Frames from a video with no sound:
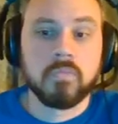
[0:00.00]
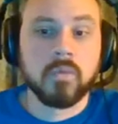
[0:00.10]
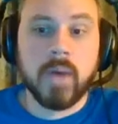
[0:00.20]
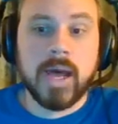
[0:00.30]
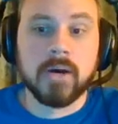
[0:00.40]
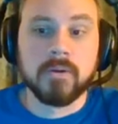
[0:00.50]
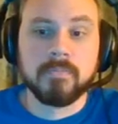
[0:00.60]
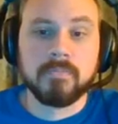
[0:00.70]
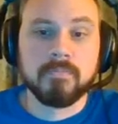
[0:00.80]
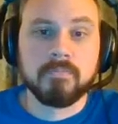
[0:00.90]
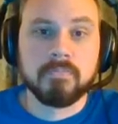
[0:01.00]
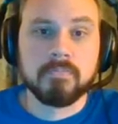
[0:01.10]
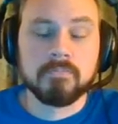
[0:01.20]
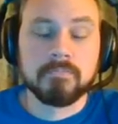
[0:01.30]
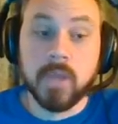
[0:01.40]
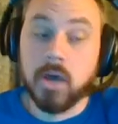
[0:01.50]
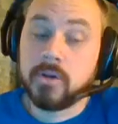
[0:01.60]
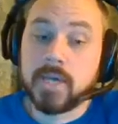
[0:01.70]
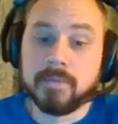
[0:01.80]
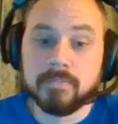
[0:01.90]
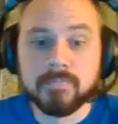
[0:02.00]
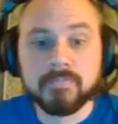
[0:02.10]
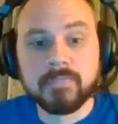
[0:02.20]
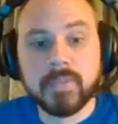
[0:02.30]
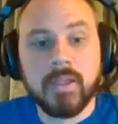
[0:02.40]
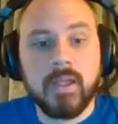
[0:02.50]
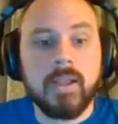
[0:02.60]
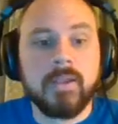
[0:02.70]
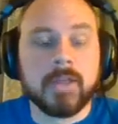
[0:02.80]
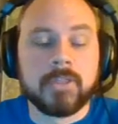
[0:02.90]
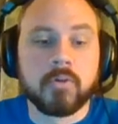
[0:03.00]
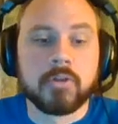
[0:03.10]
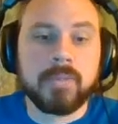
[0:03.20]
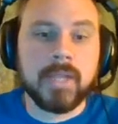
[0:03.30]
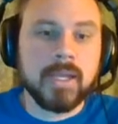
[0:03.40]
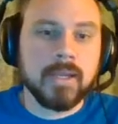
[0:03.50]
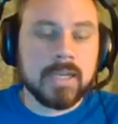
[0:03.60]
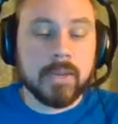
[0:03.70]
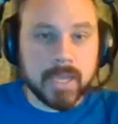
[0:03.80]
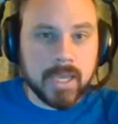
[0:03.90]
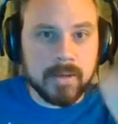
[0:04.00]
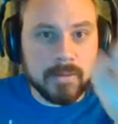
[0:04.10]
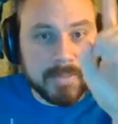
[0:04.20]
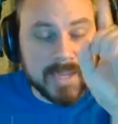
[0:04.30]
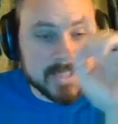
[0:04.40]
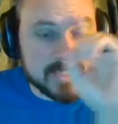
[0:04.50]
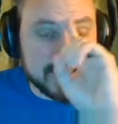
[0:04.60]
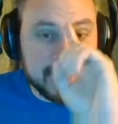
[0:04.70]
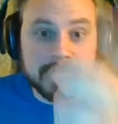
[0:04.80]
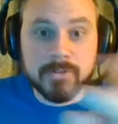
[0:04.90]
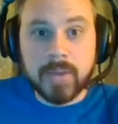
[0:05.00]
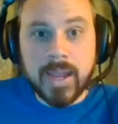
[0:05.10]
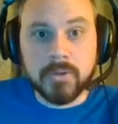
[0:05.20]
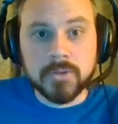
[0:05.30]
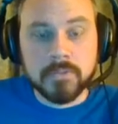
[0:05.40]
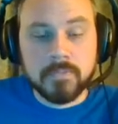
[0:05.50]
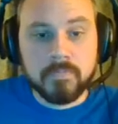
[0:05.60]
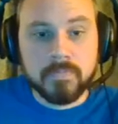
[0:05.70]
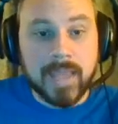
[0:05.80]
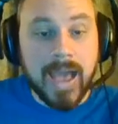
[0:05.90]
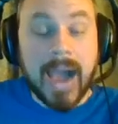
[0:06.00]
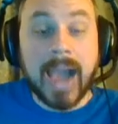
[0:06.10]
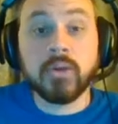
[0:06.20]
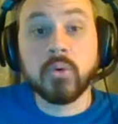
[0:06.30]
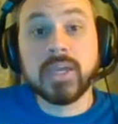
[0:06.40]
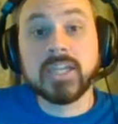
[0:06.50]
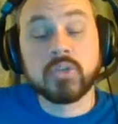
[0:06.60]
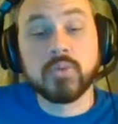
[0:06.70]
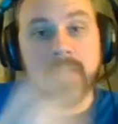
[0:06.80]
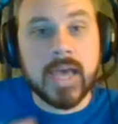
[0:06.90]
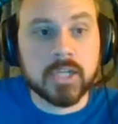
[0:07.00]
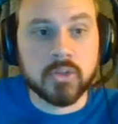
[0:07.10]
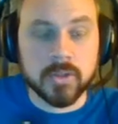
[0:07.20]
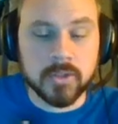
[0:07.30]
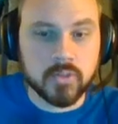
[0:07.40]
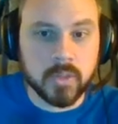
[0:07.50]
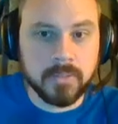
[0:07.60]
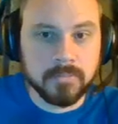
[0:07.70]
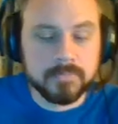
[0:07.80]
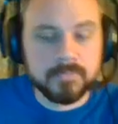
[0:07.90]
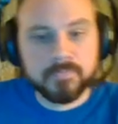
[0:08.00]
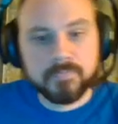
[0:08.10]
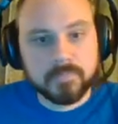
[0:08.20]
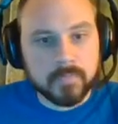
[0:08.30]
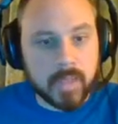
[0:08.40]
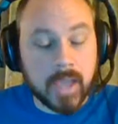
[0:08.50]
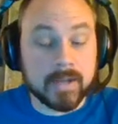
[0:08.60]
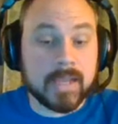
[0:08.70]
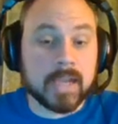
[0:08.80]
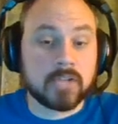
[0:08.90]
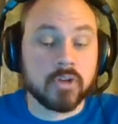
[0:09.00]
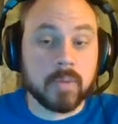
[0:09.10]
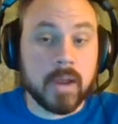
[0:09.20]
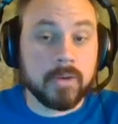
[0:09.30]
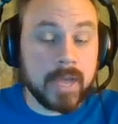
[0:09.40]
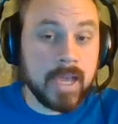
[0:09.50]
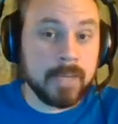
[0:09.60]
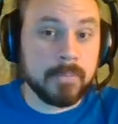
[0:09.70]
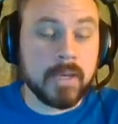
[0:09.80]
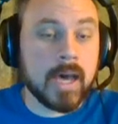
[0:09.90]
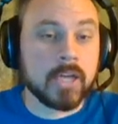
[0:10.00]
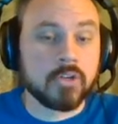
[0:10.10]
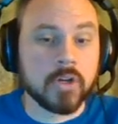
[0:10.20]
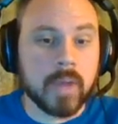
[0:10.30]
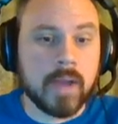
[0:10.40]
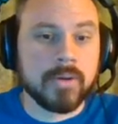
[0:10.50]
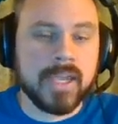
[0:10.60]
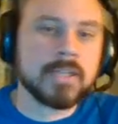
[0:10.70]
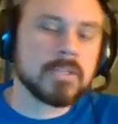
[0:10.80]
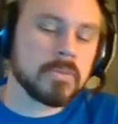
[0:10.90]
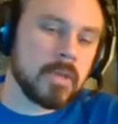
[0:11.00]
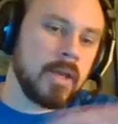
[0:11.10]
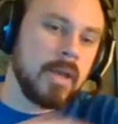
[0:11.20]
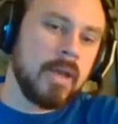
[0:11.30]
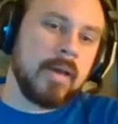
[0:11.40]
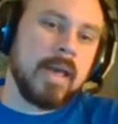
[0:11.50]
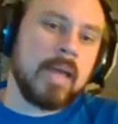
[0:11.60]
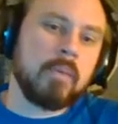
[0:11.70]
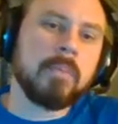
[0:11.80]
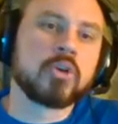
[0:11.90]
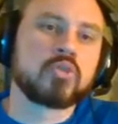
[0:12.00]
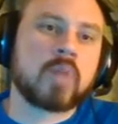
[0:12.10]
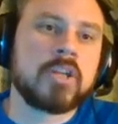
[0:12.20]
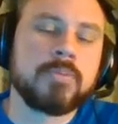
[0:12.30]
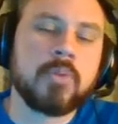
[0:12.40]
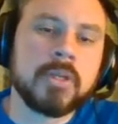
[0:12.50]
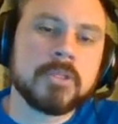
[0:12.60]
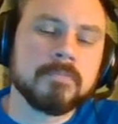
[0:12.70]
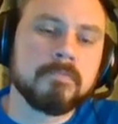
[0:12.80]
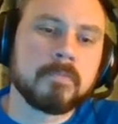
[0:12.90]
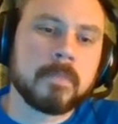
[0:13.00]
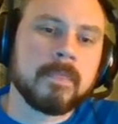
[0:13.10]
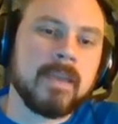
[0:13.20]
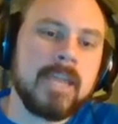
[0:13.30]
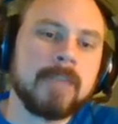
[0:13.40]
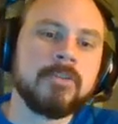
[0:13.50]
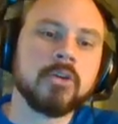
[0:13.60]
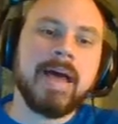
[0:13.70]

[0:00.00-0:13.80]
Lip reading: Wow. Okay. Nothing worth playing. Now again, because it's an even round, I don't get to attack during this one. I can attack during round 9, but not during round 8. And one more strategy point. If you're